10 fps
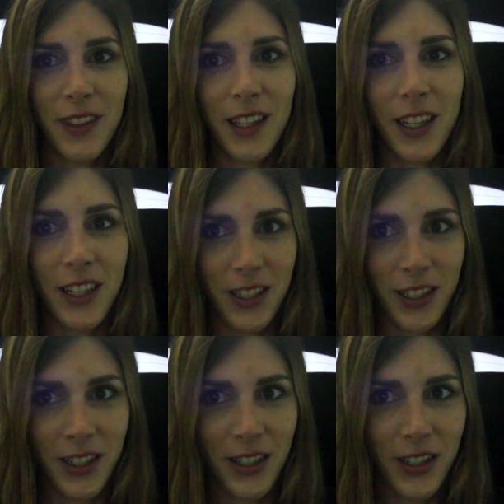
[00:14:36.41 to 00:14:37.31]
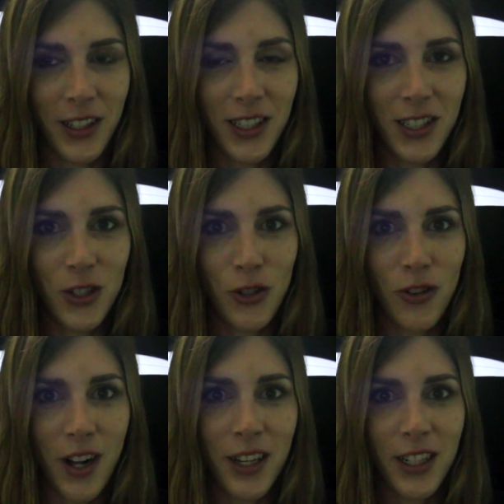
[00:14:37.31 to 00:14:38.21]
the hood
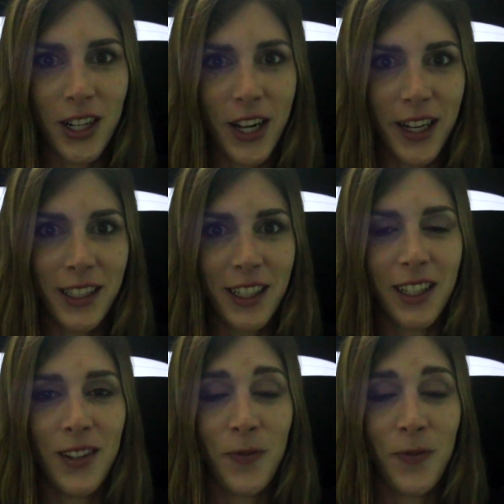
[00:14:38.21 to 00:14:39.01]
trunk hunk,